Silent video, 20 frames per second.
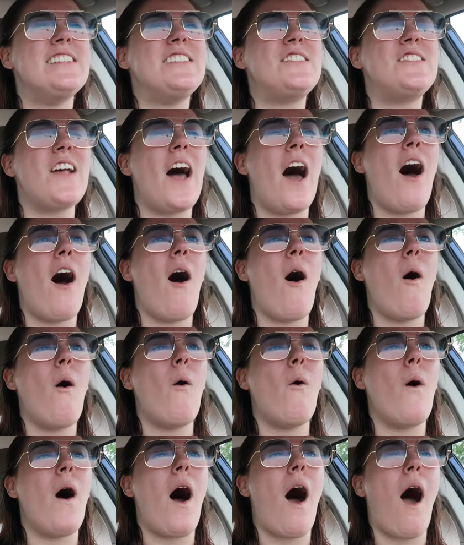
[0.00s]

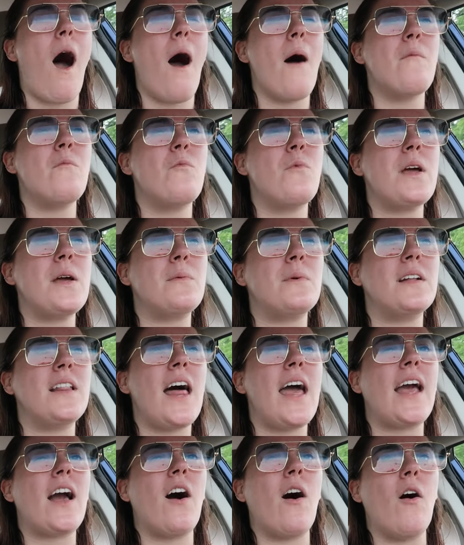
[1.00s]
So we were
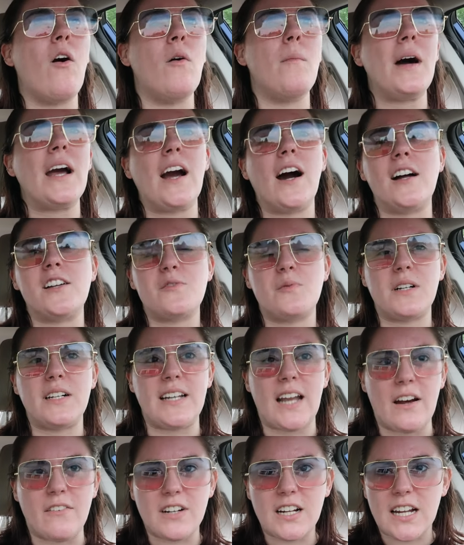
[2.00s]
like, oh my gosh, we're
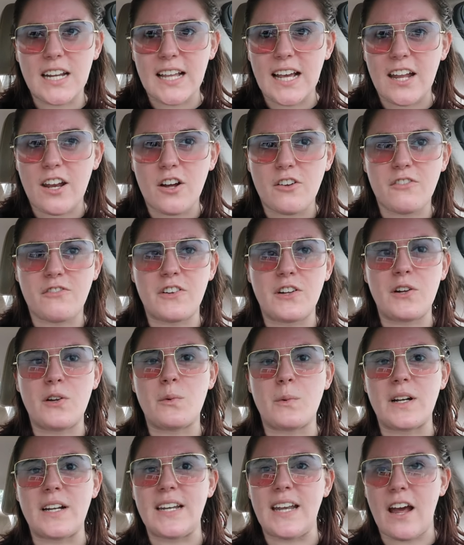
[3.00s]
never gonna get our food,
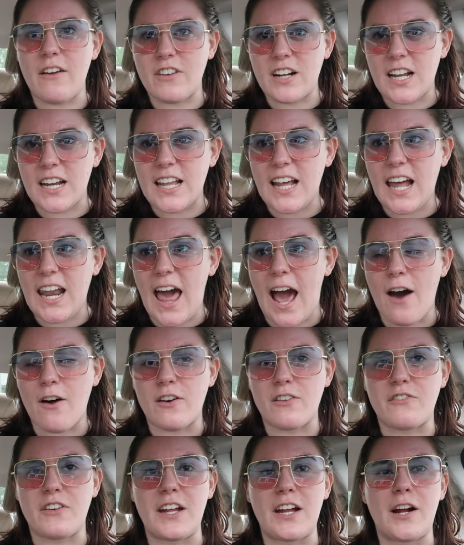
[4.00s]
we're never gonna get
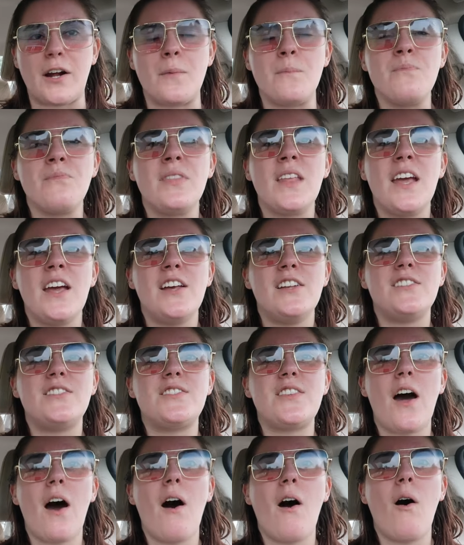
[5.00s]
out of here.
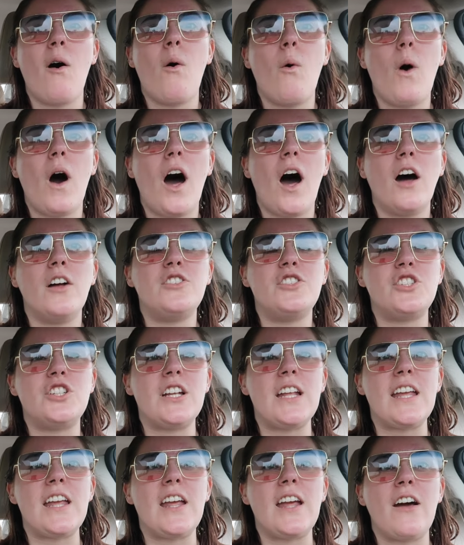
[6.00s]
So
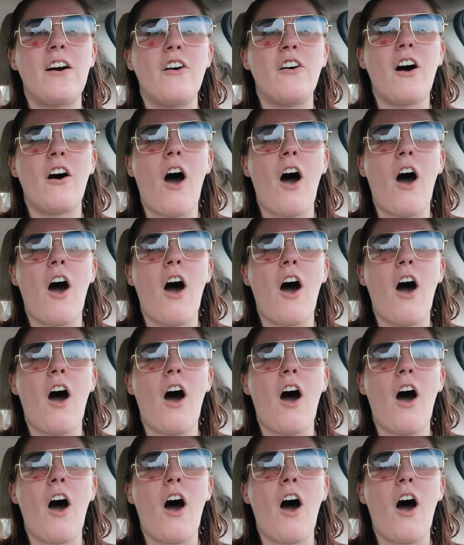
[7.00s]
she